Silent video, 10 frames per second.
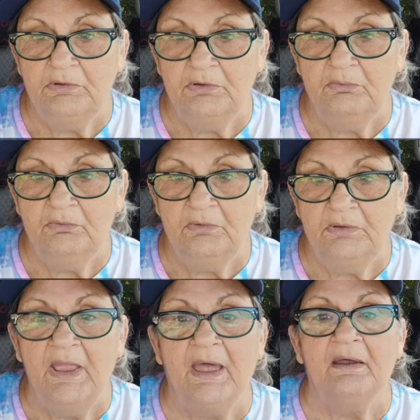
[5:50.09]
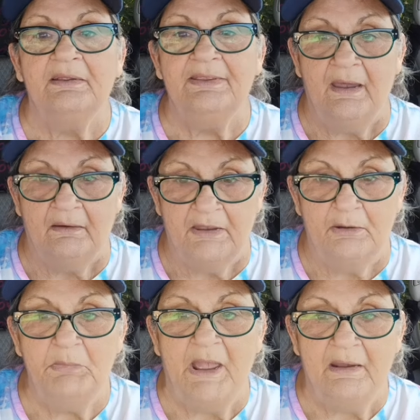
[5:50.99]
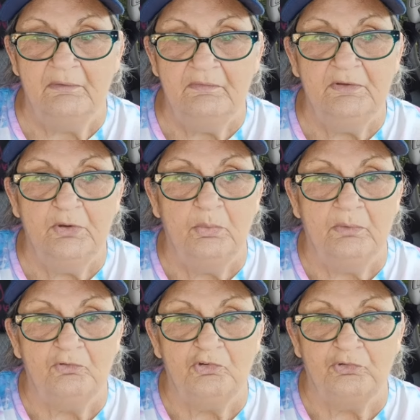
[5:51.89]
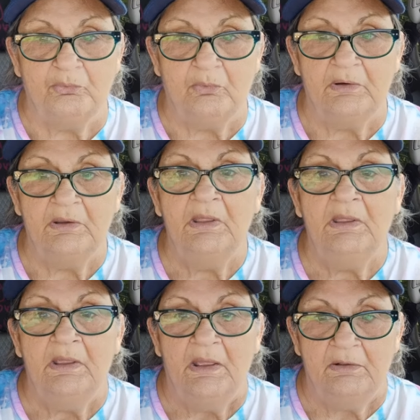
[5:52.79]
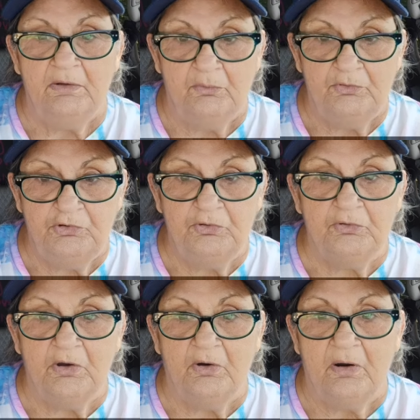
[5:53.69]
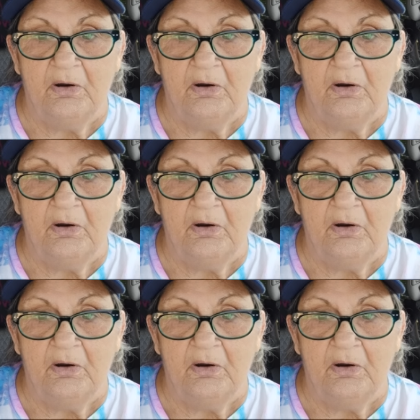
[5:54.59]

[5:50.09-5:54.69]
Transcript: Yeah, come out of the quilt store and go to your car.